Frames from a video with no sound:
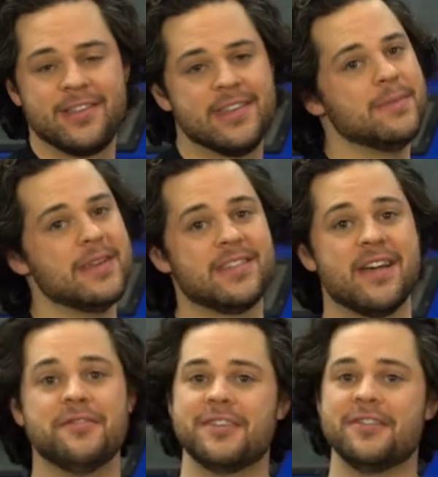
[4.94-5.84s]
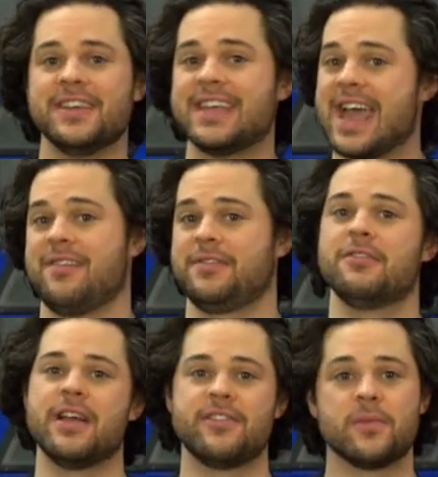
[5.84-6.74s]
CB750 Cafe
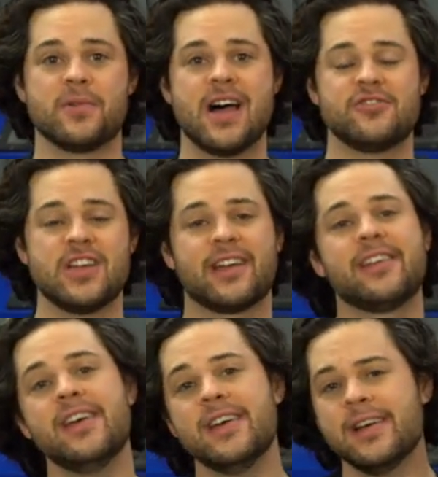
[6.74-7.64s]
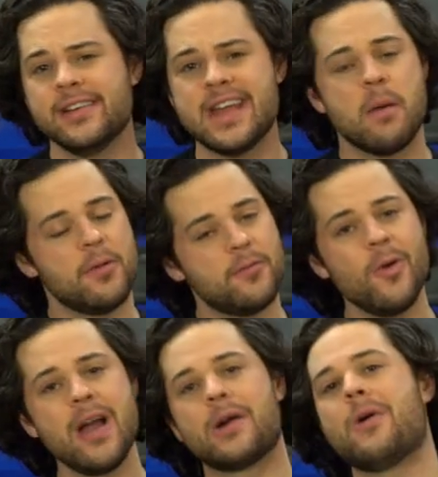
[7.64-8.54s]
Racer project. Now,
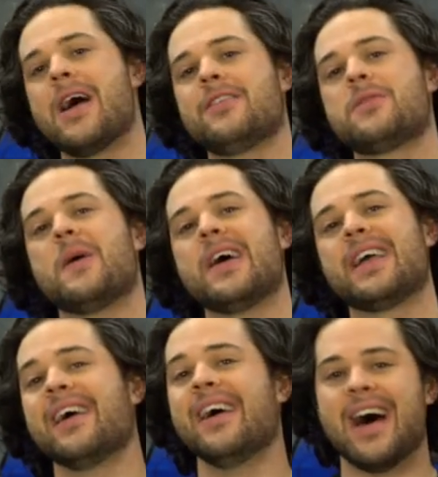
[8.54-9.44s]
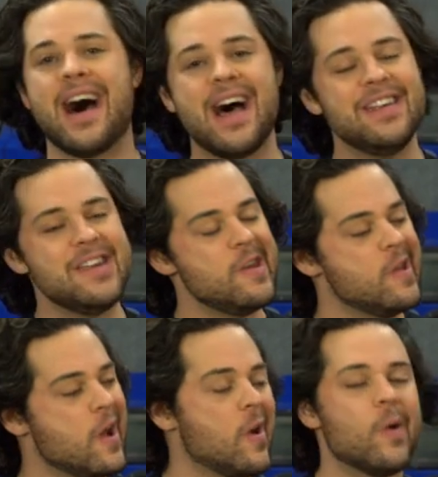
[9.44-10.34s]
before I acquired this bike, I
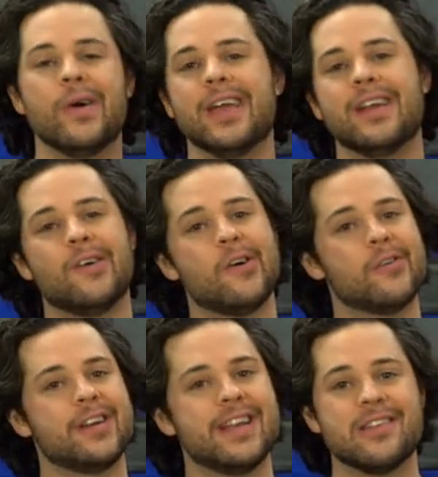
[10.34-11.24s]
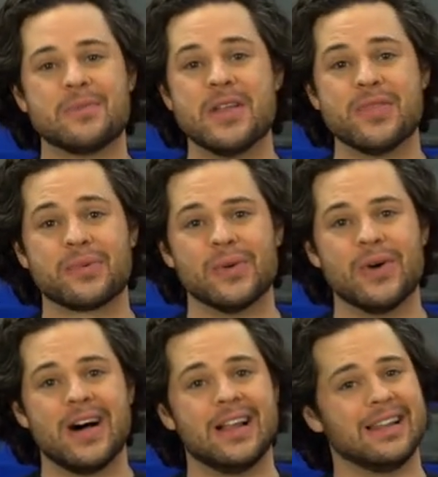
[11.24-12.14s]
know it already has been
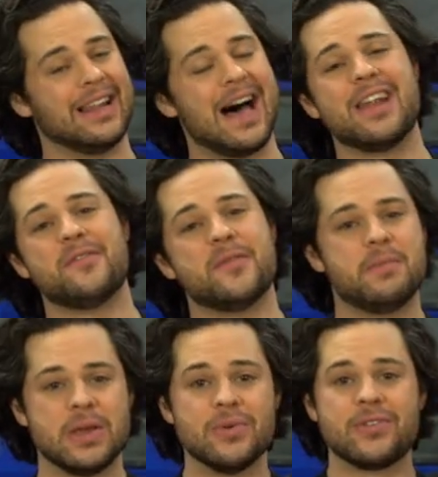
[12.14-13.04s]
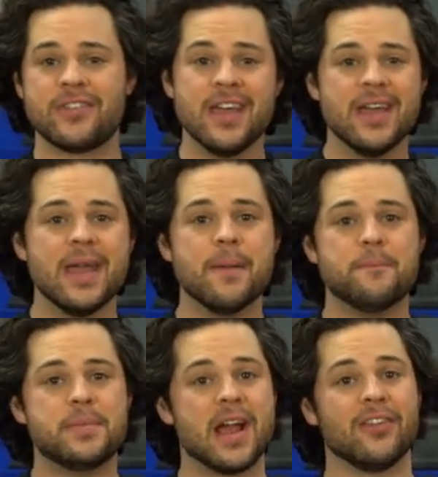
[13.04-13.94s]
through a lot of abuse.
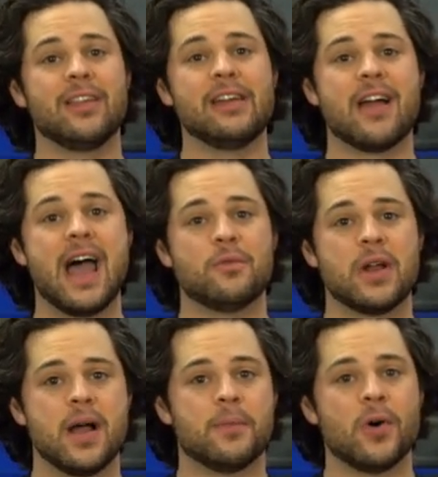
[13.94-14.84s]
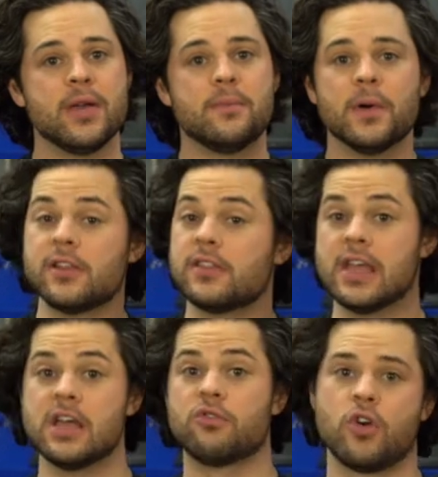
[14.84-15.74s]
It barely ran when I bought it, but it
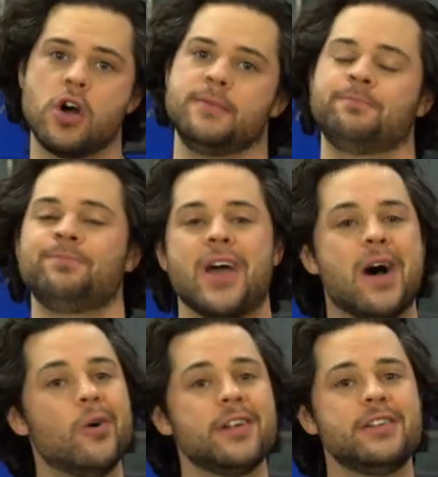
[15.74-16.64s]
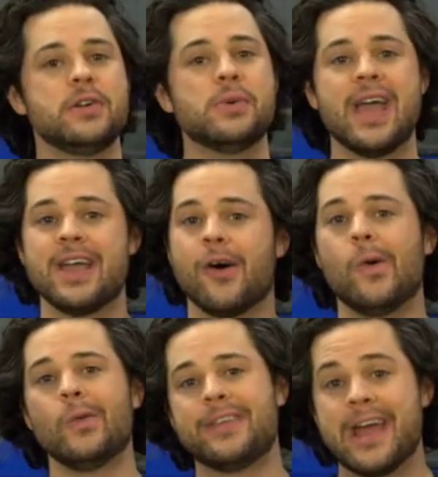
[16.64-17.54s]
did run. I wanted to do a
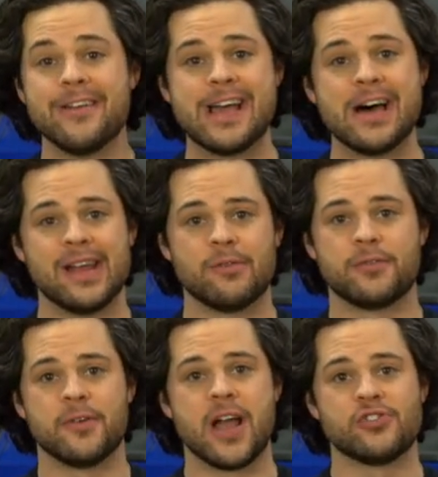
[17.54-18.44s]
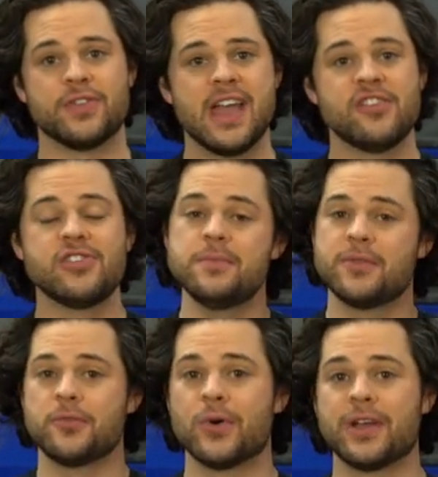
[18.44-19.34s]
whole teardown and refresh on the engine
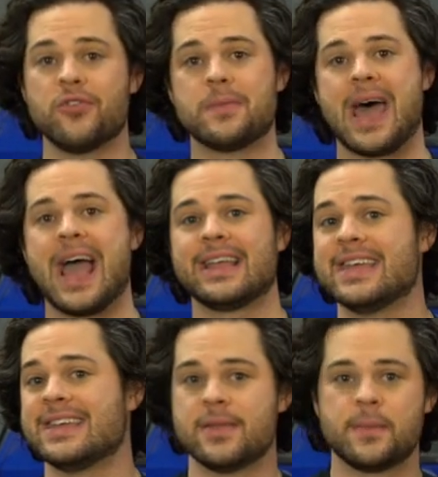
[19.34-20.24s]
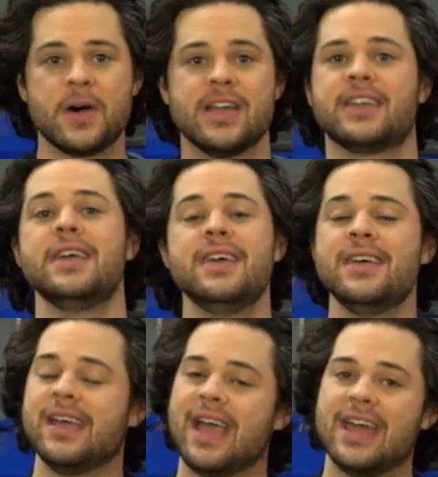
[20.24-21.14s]
before it goes back into the bike
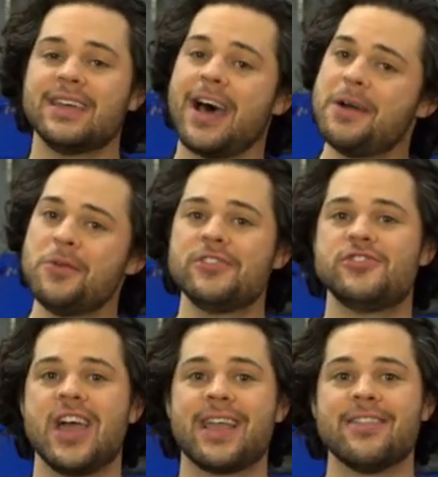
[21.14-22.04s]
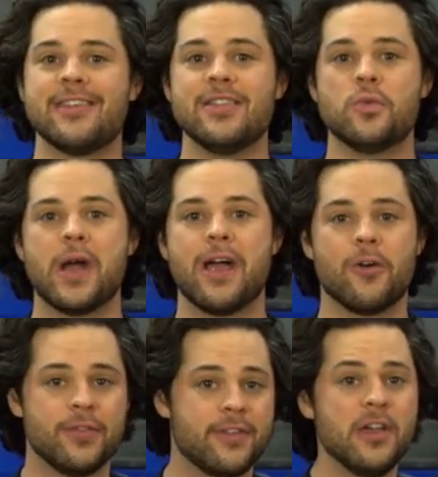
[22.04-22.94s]
and I want to check and see the wear
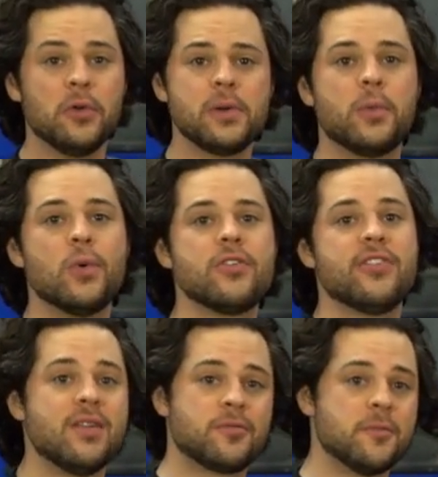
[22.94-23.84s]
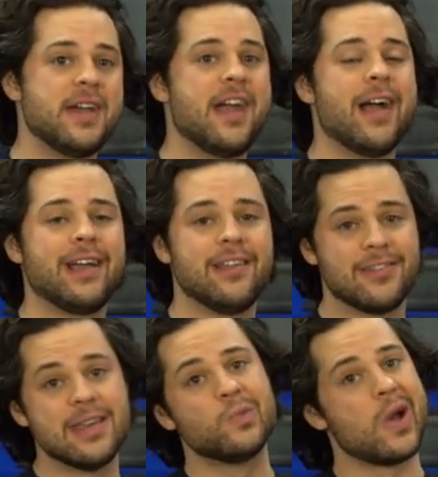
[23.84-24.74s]
on the cylinder bores, and from there I can
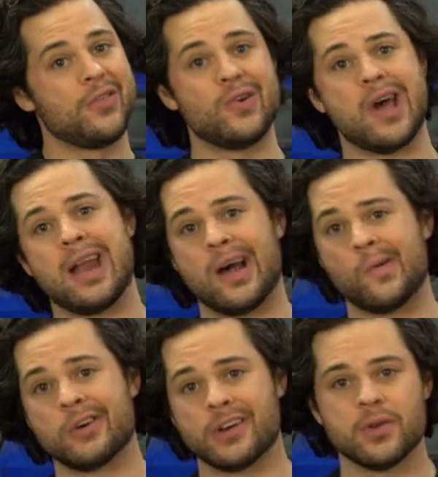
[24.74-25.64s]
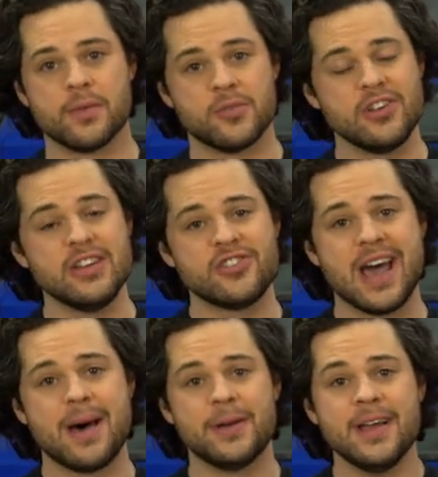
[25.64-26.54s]
see whether or not I want to go to the machine
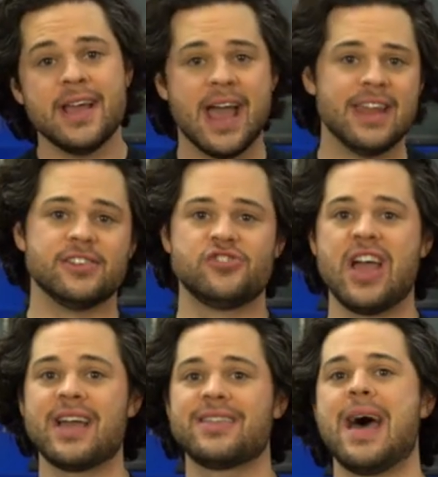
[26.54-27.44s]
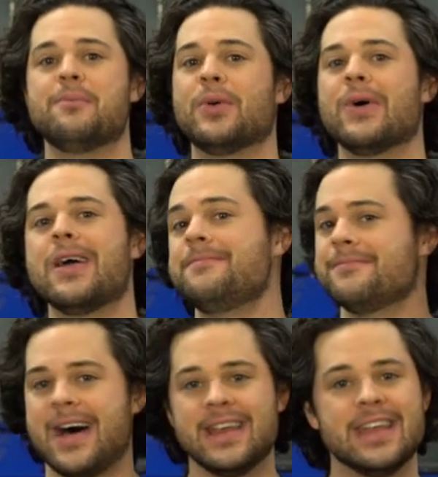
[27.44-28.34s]
shop, and to check that bore,
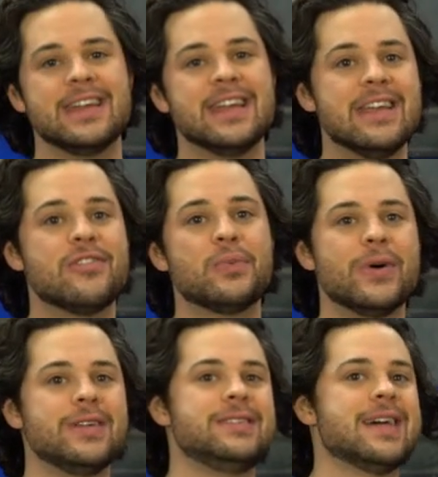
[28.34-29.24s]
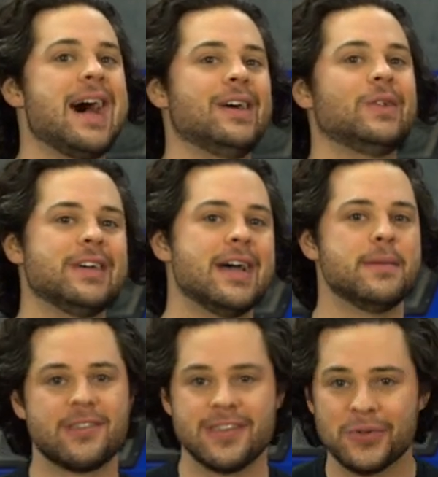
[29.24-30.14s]
I need an Eastwood dial
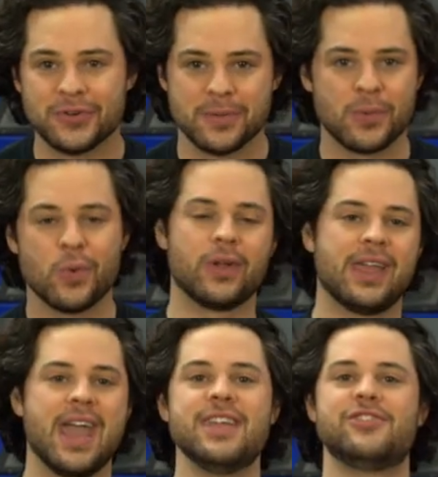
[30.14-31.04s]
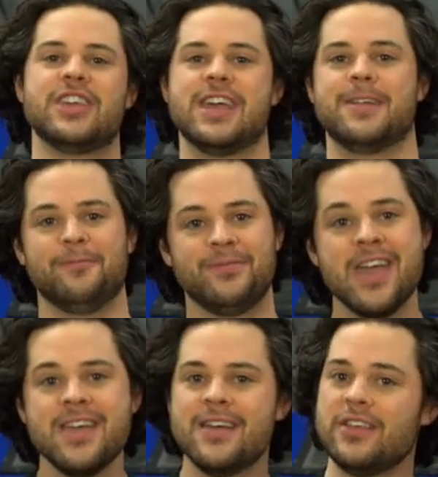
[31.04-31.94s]
type cylinder bore gauge kit.
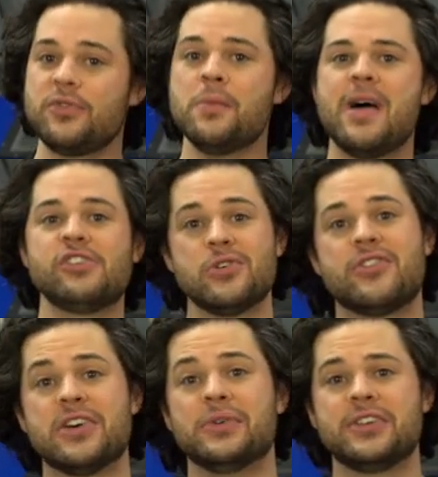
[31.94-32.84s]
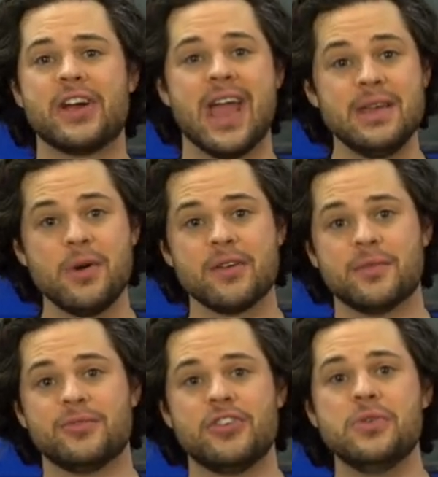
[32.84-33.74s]
This will measure a cylinder anywhere
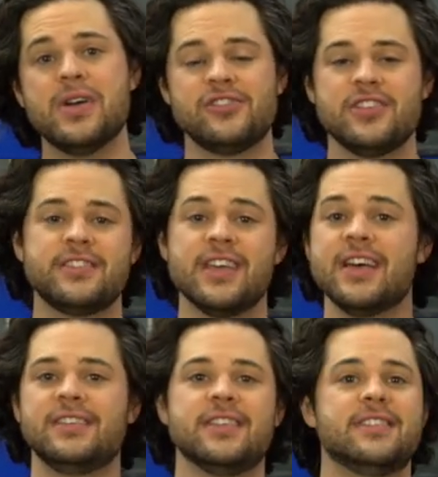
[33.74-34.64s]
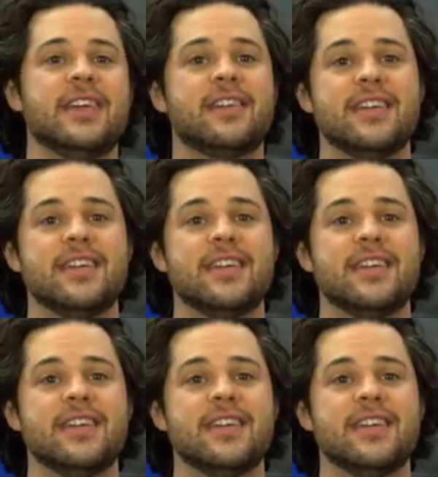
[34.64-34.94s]
from 2 inches to 6